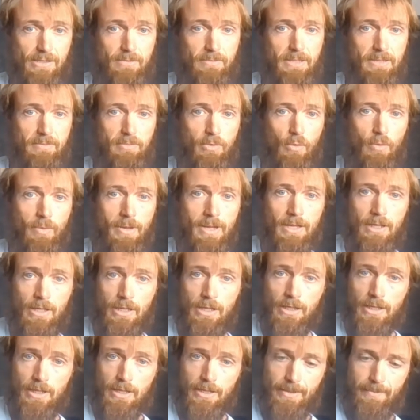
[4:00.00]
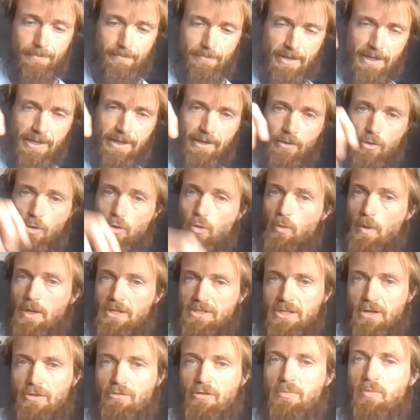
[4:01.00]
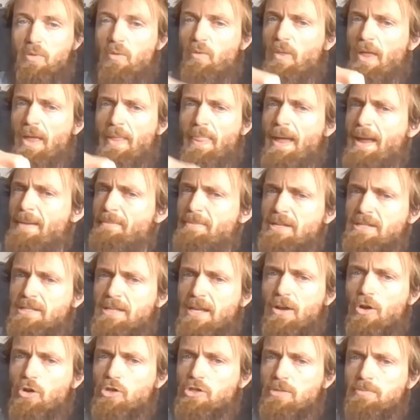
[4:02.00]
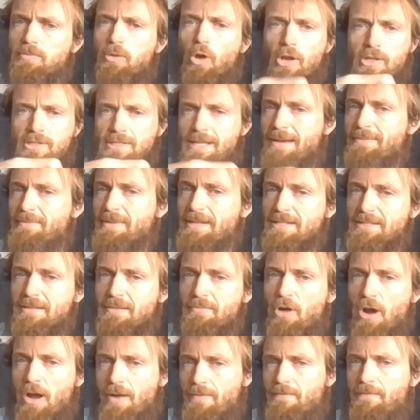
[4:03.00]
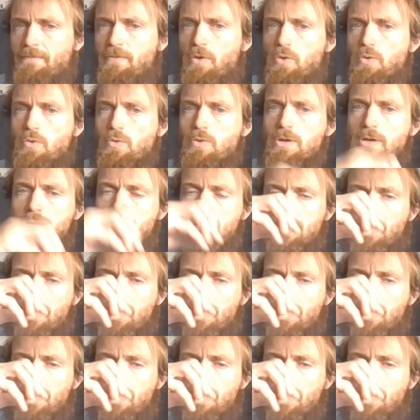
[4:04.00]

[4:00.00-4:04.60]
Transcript: of people thinking, oh, there's a group over there. That means they got supplies. That means they might have food.